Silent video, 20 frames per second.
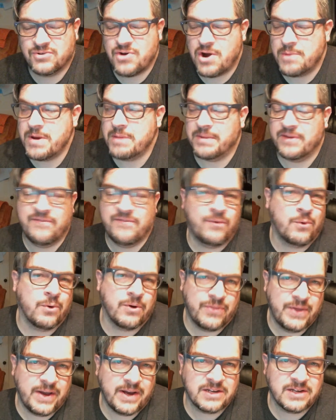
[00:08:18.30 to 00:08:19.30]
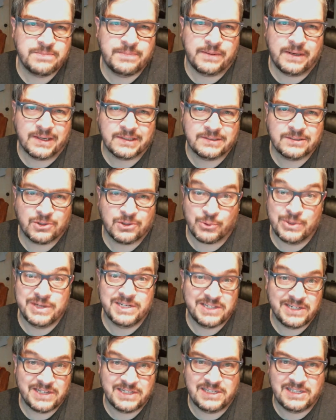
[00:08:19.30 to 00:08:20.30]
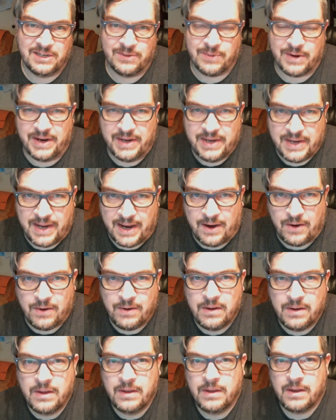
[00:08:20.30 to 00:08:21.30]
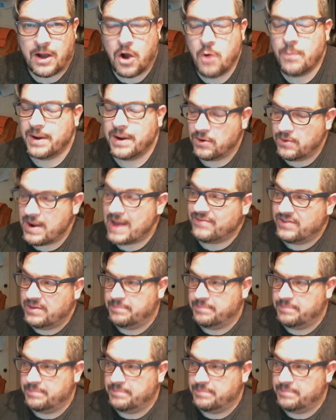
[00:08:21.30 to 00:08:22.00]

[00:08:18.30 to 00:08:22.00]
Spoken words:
I'm on my 4th Xbox 360 right now. I hope I don't have to